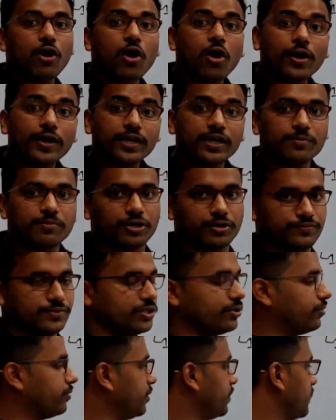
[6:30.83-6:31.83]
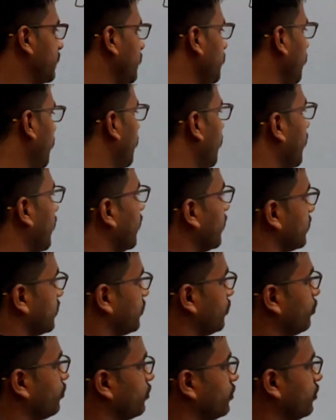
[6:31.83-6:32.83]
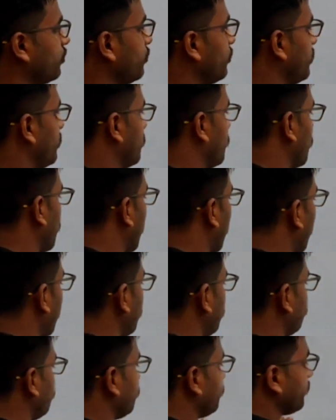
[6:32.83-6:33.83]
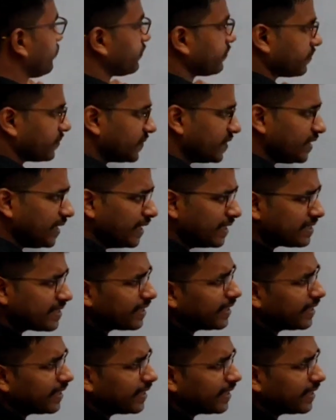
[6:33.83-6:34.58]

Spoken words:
odd number of zeros. See, 0 0 star is